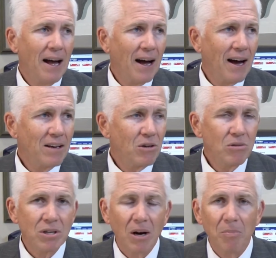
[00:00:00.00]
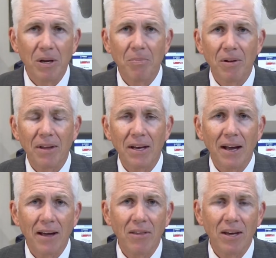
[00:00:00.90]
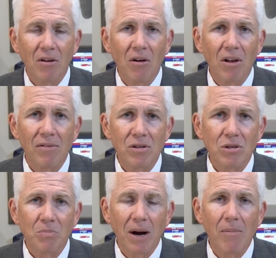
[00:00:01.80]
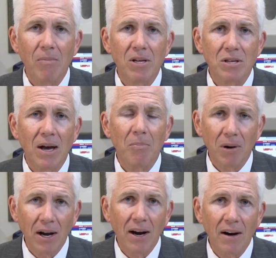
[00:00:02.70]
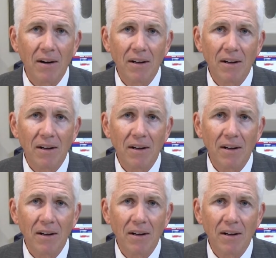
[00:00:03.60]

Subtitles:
I do tell people that I think all of us should probably say a prayer